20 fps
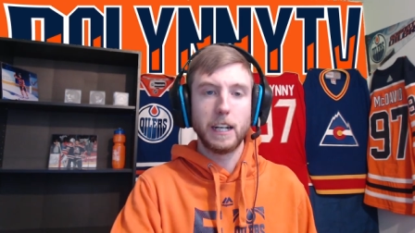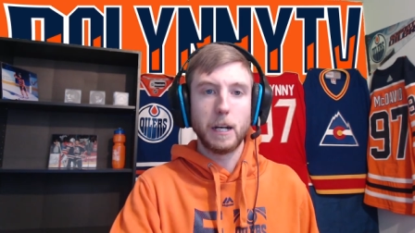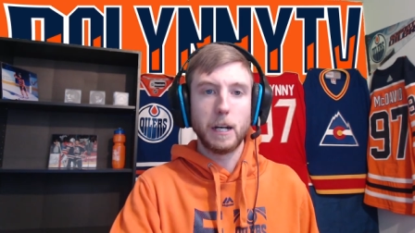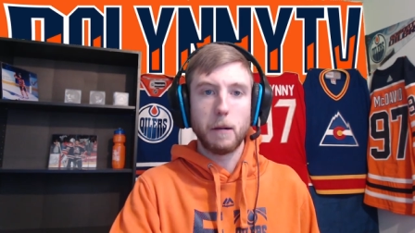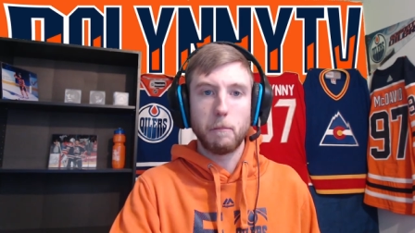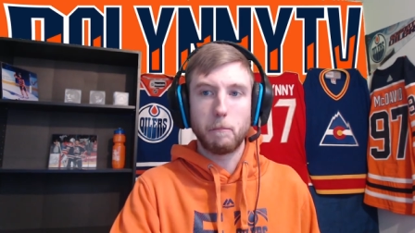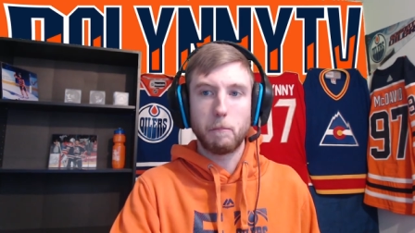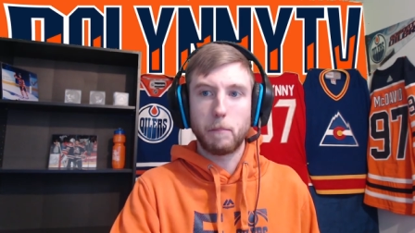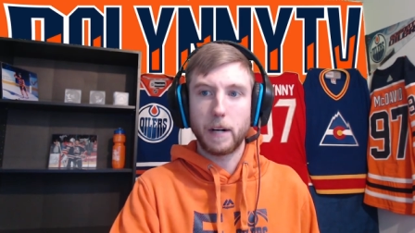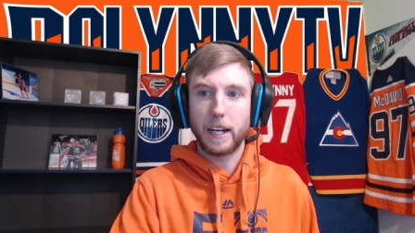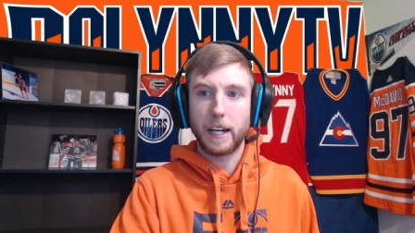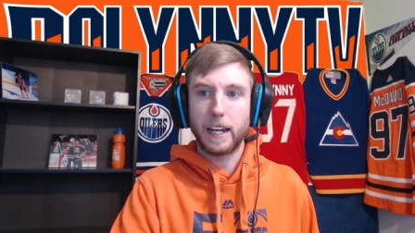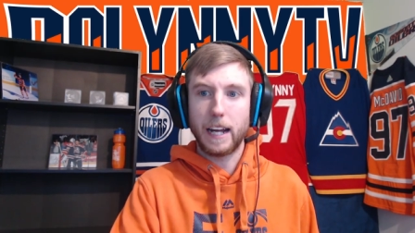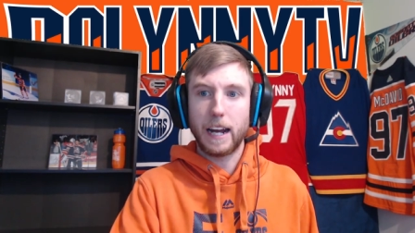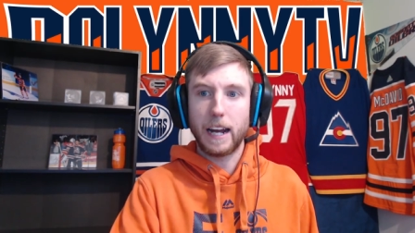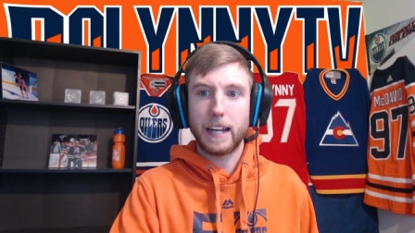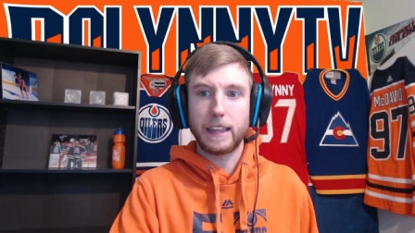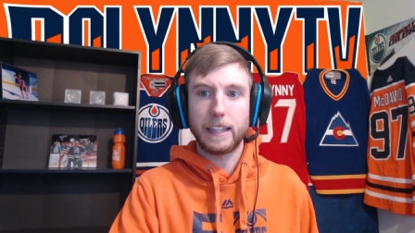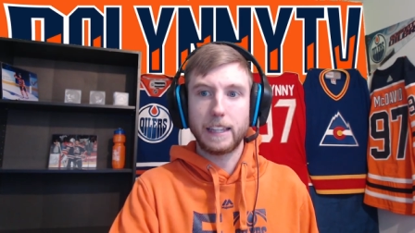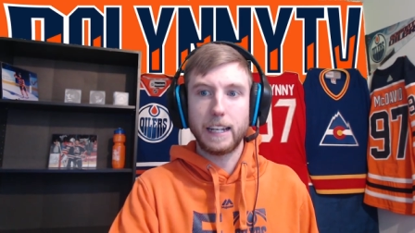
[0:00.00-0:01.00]
But
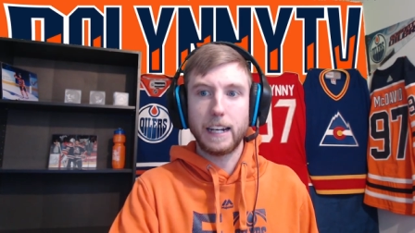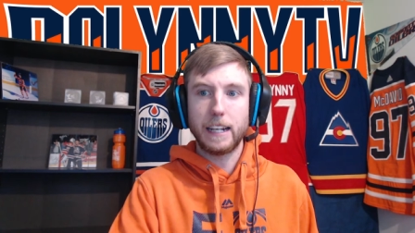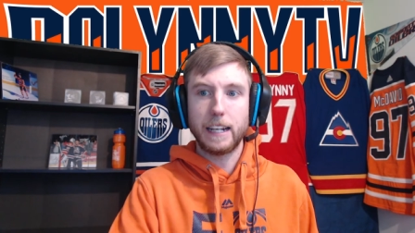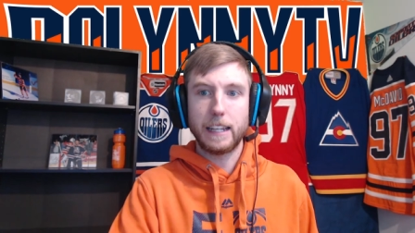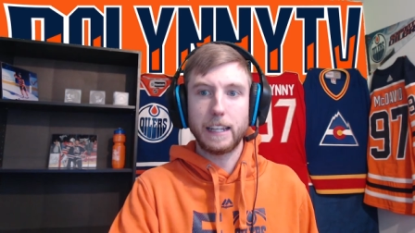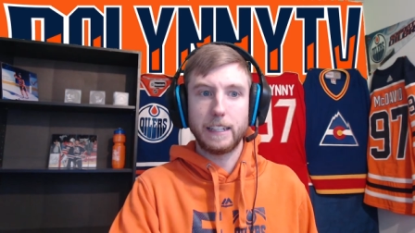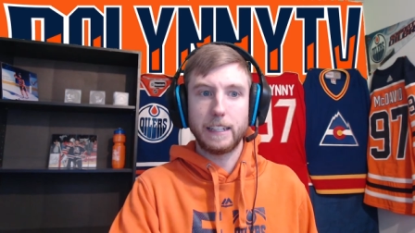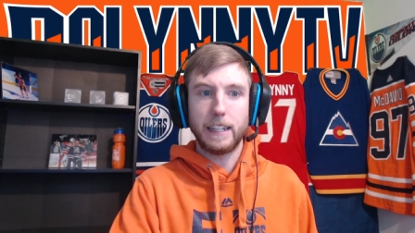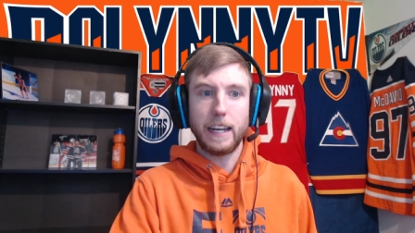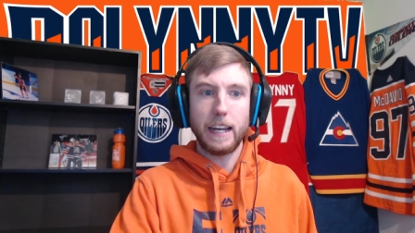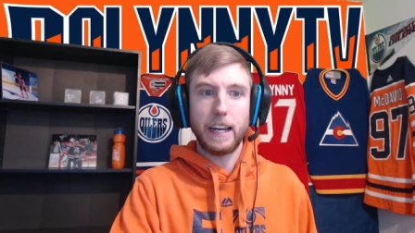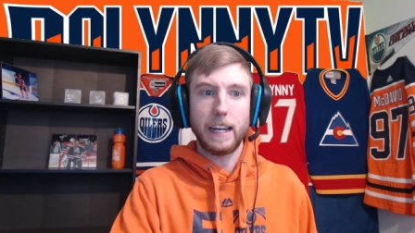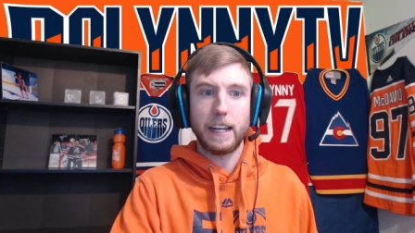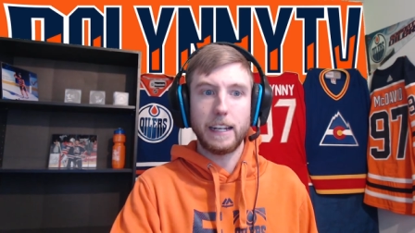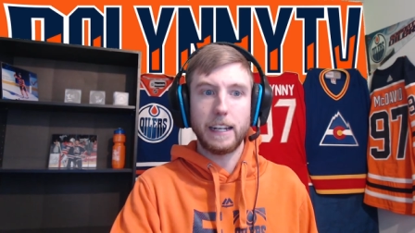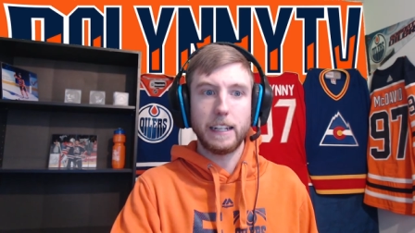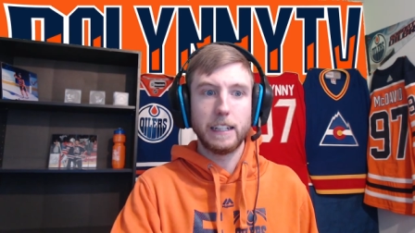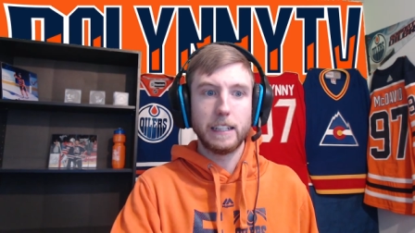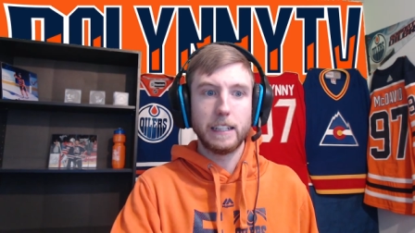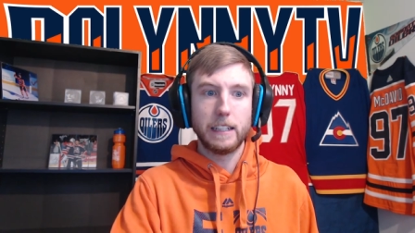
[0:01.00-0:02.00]
at the end of the
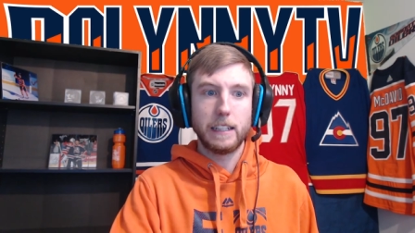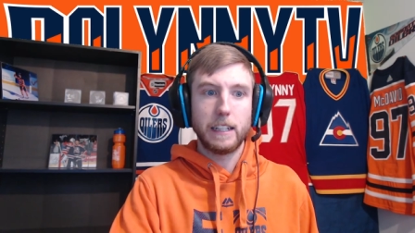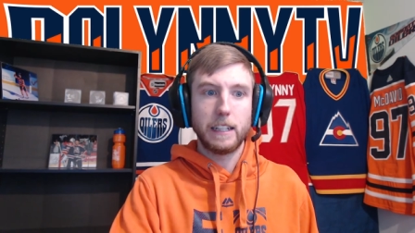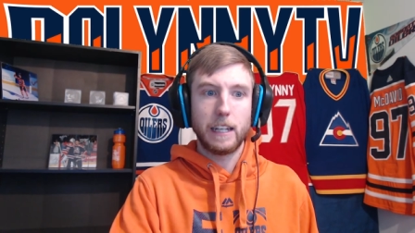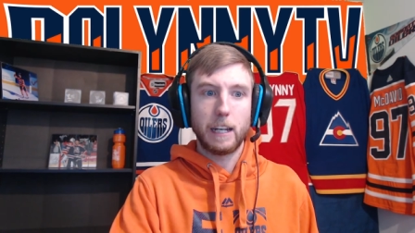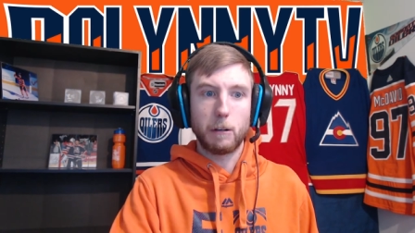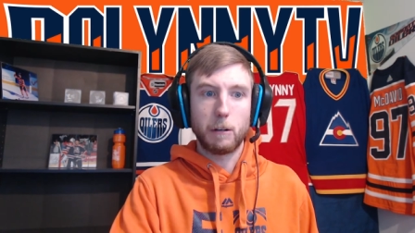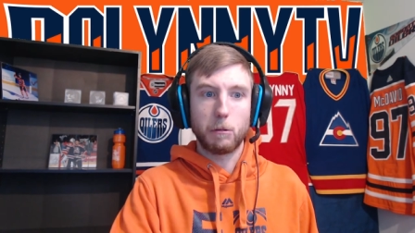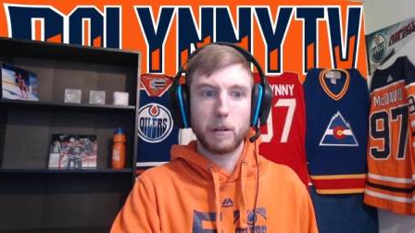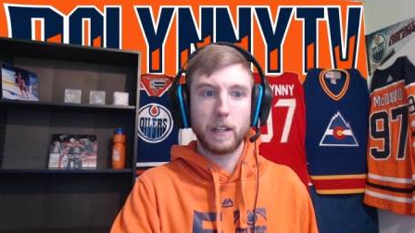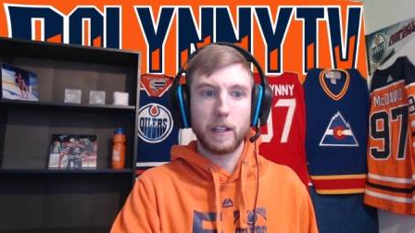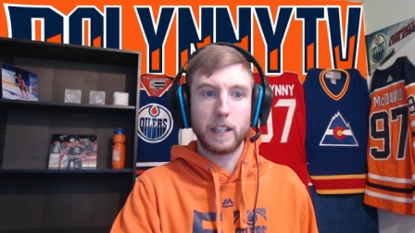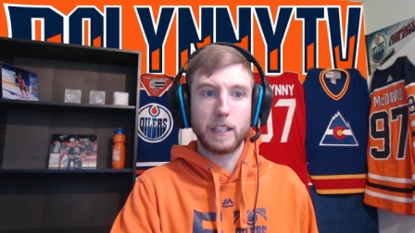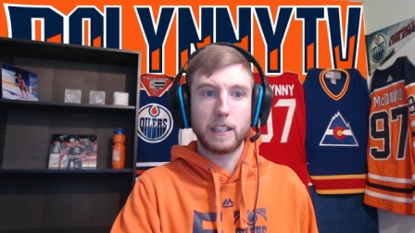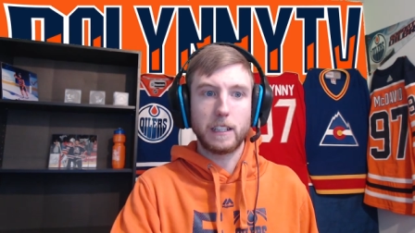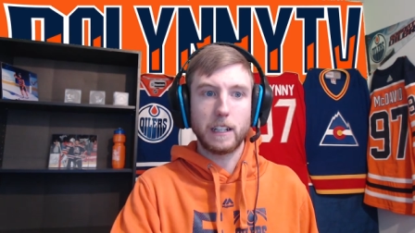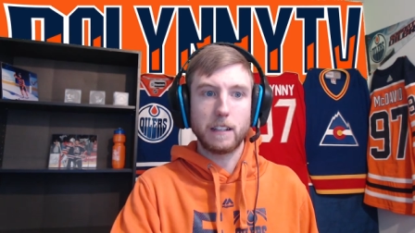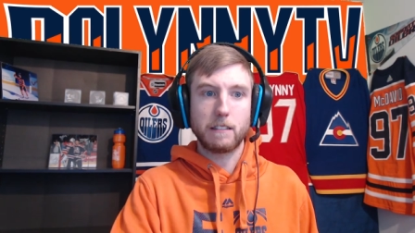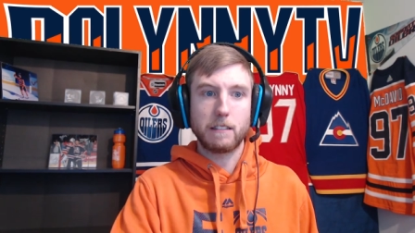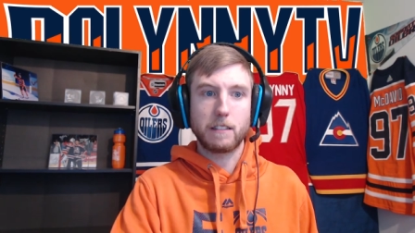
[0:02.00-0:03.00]
day, it really
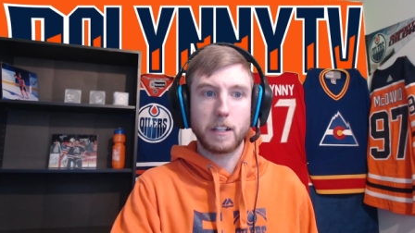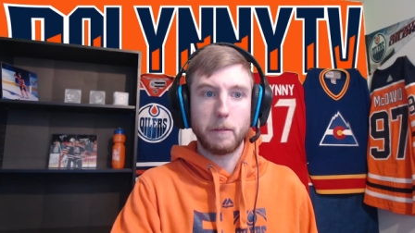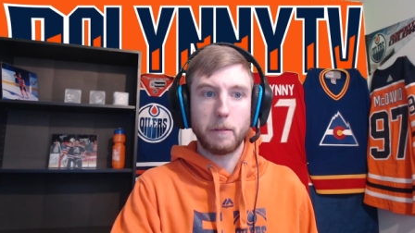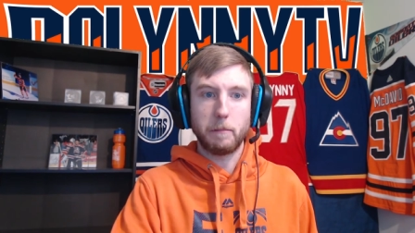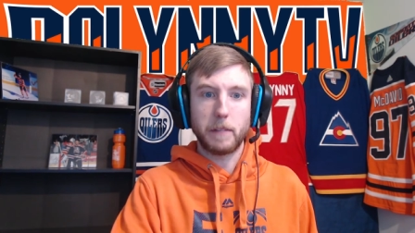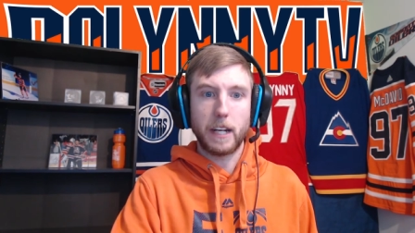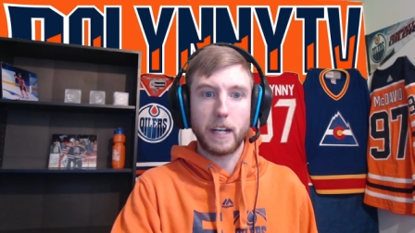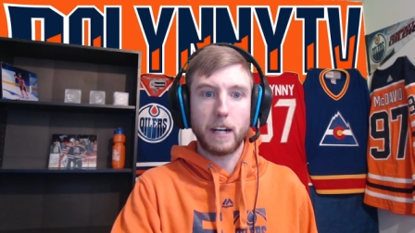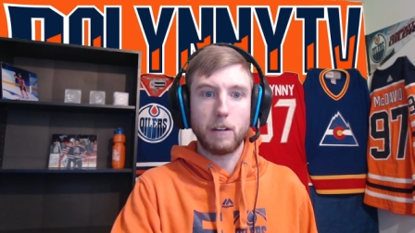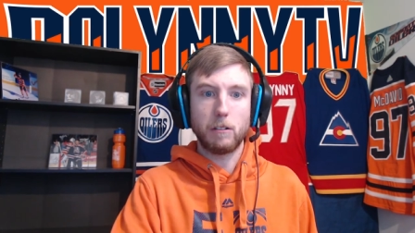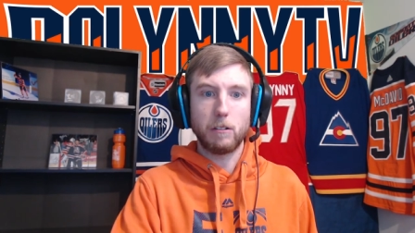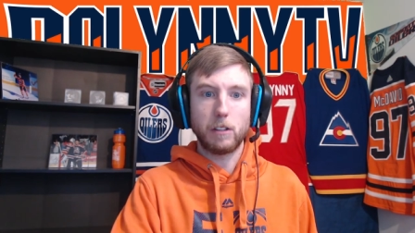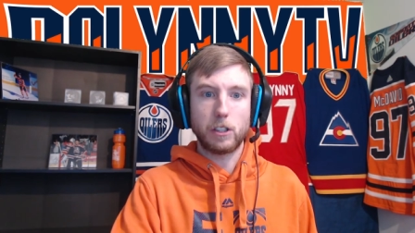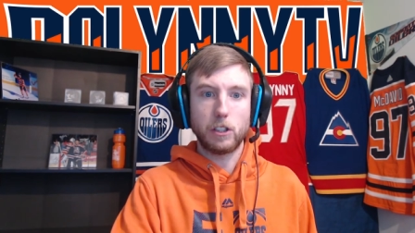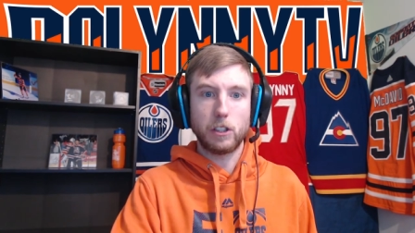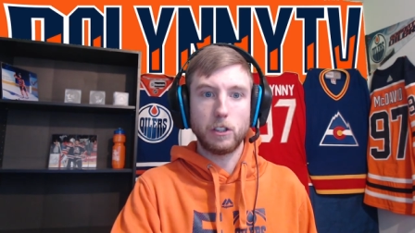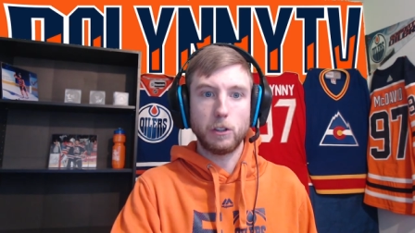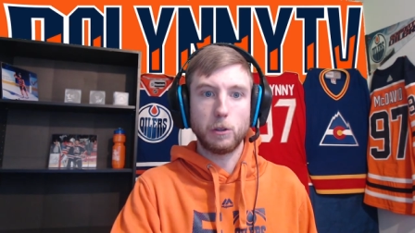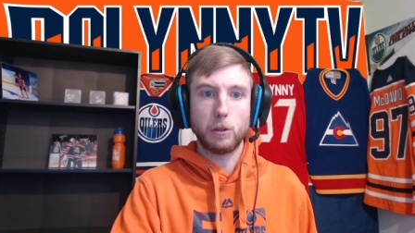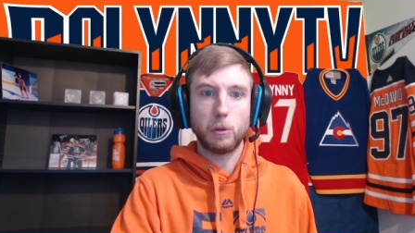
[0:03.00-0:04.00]
does come down
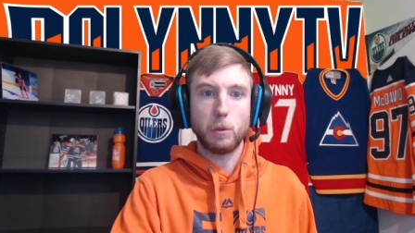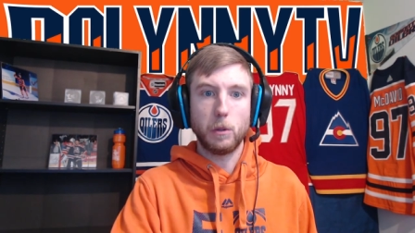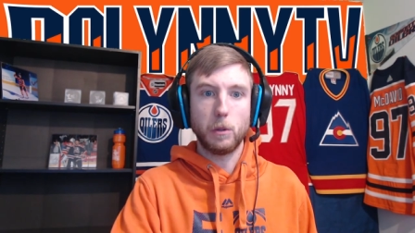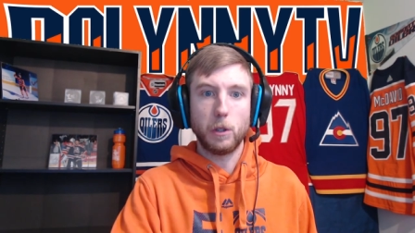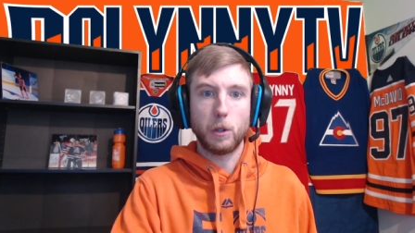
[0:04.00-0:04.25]
to